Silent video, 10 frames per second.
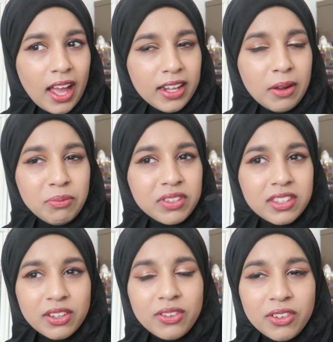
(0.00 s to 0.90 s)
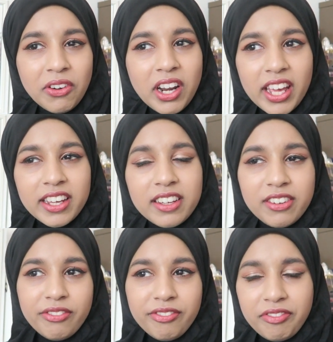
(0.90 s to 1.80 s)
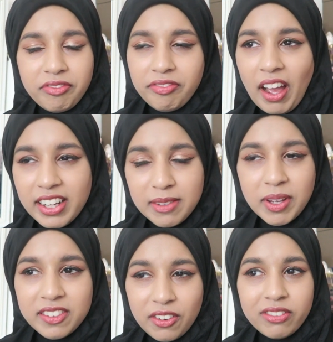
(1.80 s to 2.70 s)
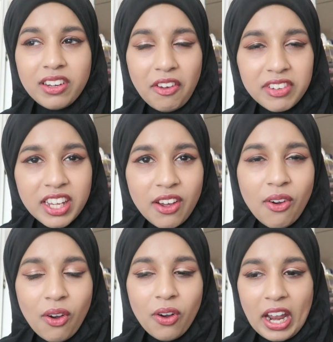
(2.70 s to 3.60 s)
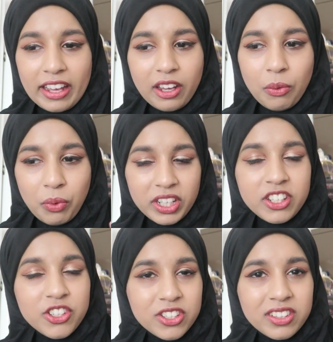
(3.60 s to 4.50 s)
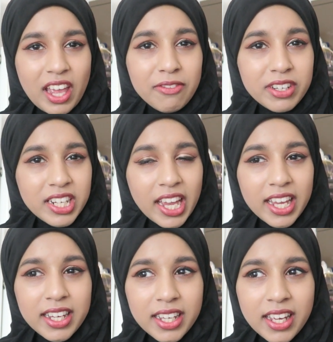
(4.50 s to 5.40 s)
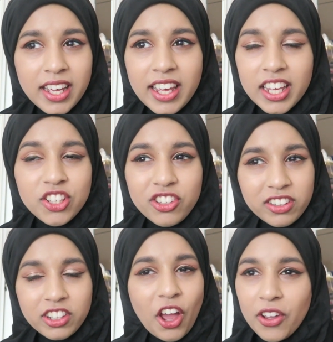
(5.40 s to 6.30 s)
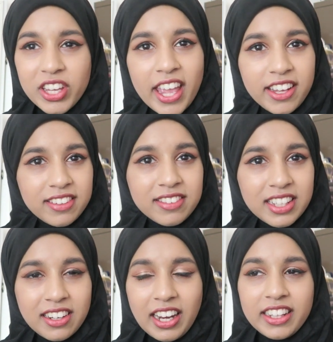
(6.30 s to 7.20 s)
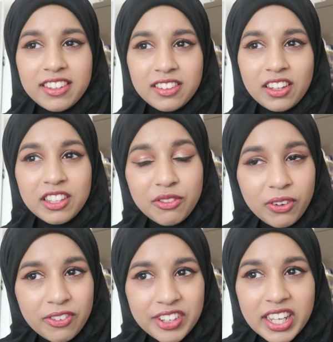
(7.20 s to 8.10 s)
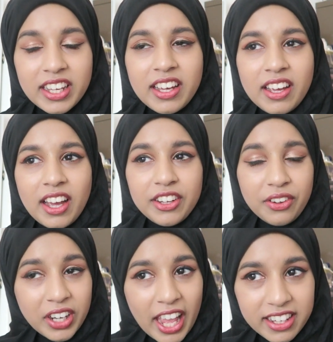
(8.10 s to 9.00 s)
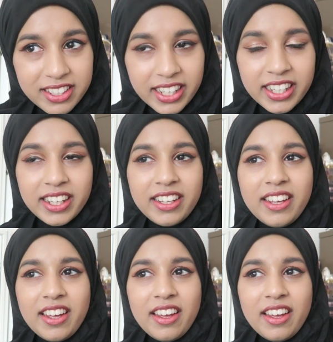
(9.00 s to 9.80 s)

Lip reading: and I'm still not like finding myself loving it or like wanting to use it every day. It's just an okay concealer. Like, there's nothing wrong with it. I don't hate it.